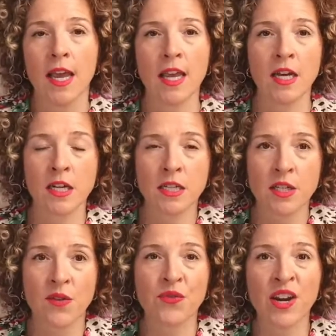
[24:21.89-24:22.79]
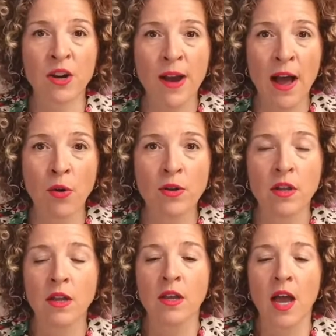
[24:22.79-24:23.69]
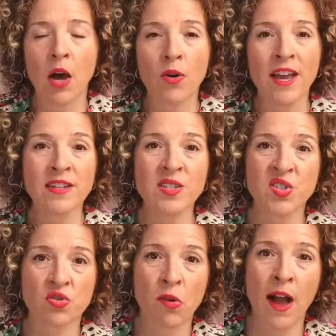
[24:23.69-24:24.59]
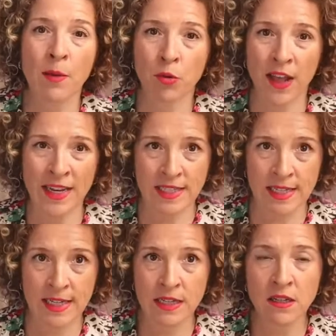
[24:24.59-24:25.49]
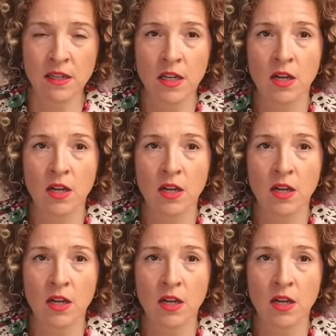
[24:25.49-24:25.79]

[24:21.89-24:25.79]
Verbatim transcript: and figure out how would I describe what I did